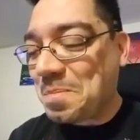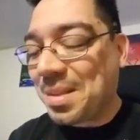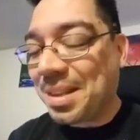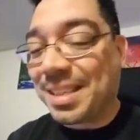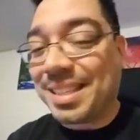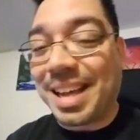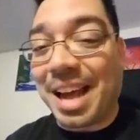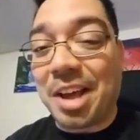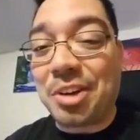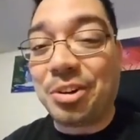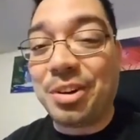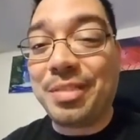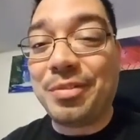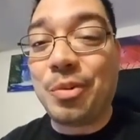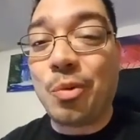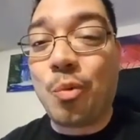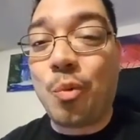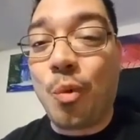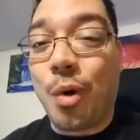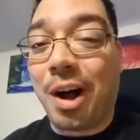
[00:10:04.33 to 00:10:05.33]
See, I don't
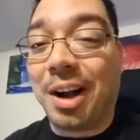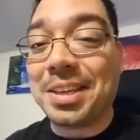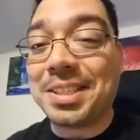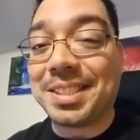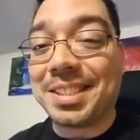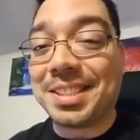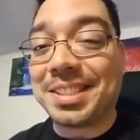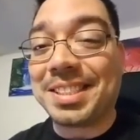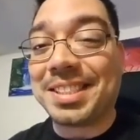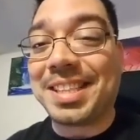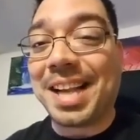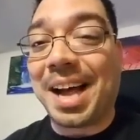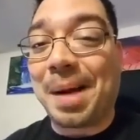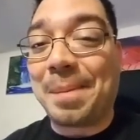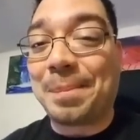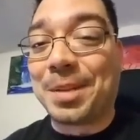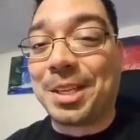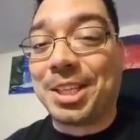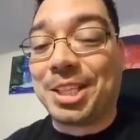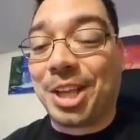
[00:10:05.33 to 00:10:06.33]
even want to
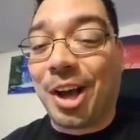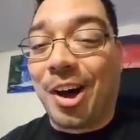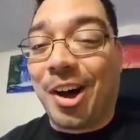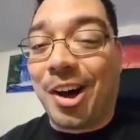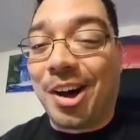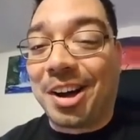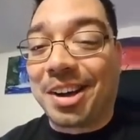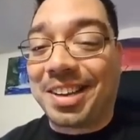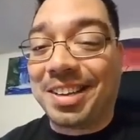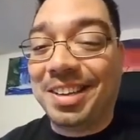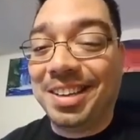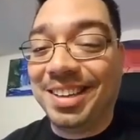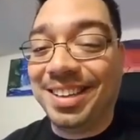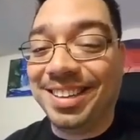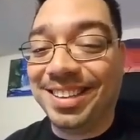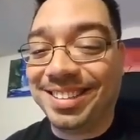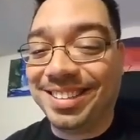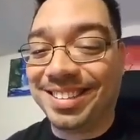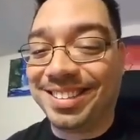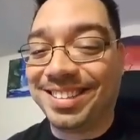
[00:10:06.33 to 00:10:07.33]
stop to talk.
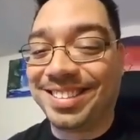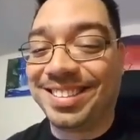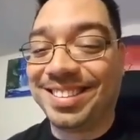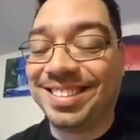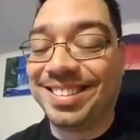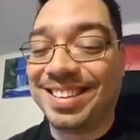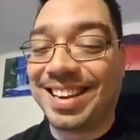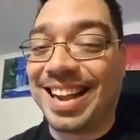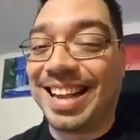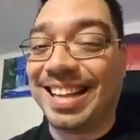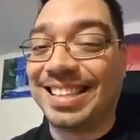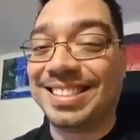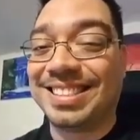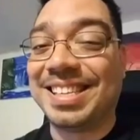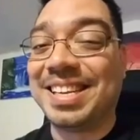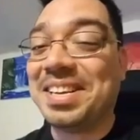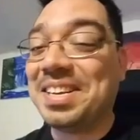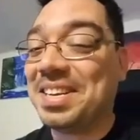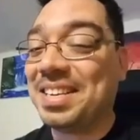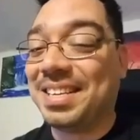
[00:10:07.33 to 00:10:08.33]

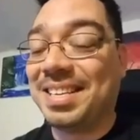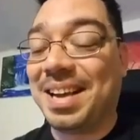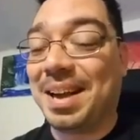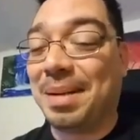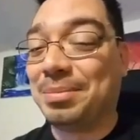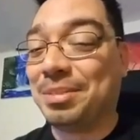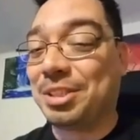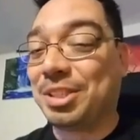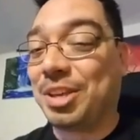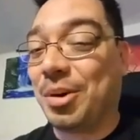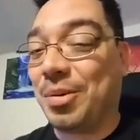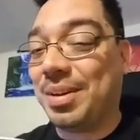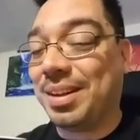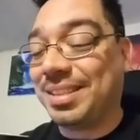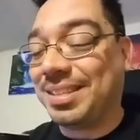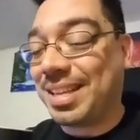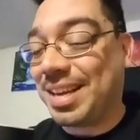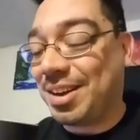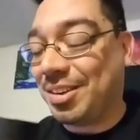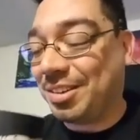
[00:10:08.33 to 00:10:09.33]
I'm just going
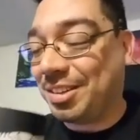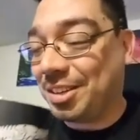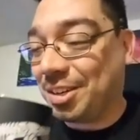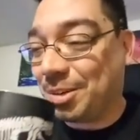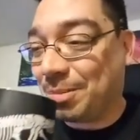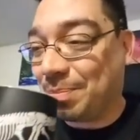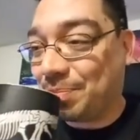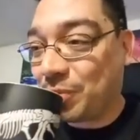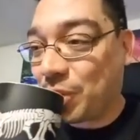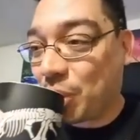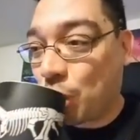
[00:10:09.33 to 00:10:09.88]
to town here.